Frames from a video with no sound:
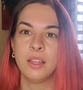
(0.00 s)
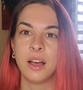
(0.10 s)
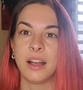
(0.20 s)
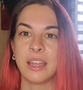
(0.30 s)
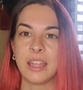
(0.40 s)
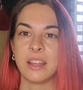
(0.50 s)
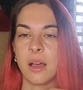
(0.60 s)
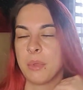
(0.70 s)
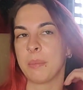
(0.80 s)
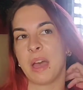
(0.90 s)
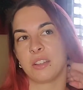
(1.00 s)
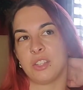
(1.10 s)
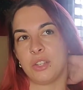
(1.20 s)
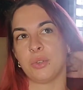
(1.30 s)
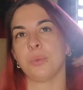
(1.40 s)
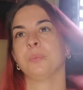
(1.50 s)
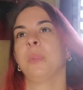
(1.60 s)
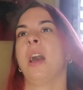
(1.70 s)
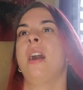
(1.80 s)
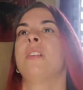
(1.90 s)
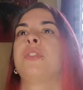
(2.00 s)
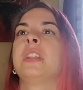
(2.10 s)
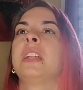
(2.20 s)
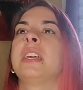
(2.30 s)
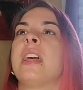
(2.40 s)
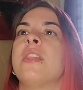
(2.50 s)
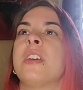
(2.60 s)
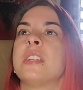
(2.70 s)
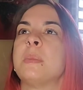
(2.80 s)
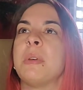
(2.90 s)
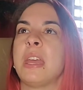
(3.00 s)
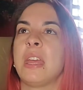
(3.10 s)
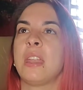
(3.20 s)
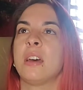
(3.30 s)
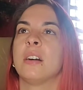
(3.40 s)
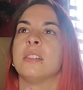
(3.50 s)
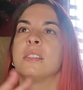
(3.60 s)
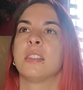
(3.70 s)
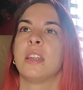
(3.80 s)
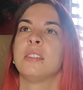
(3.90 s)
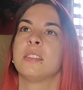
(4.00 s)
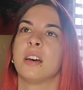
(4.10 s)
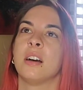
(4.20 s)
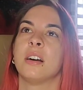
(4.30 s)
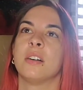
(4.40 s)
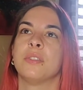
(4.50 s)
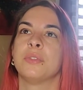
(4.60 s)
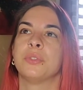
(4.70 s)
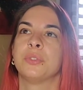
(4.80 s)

again, coming back to, I feel like there's been a sense of,